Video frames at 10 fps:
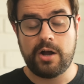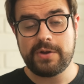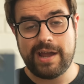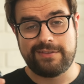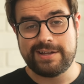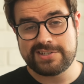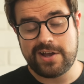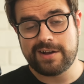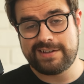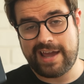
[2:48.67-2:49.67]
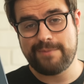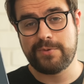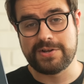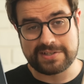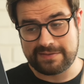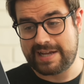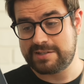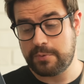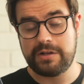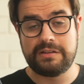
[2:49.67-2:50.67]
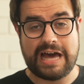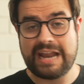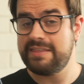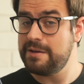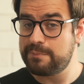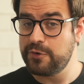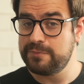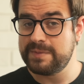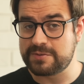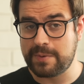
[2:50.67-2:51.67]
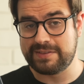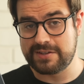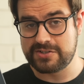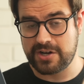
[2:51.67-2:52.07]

Okay, let's talk cameras. That's where a lot of the improvements went this